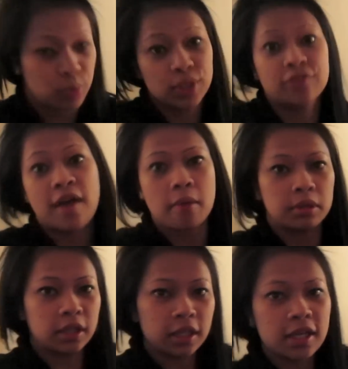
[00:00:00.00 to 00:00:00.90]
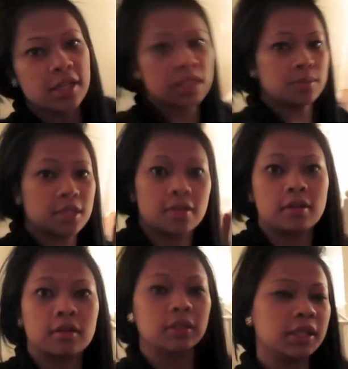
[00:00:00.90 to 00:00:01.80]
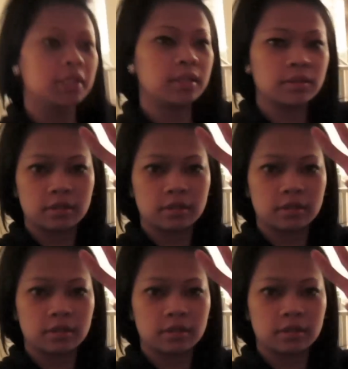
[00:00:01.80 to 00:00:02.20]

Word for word: with his family. So we did an early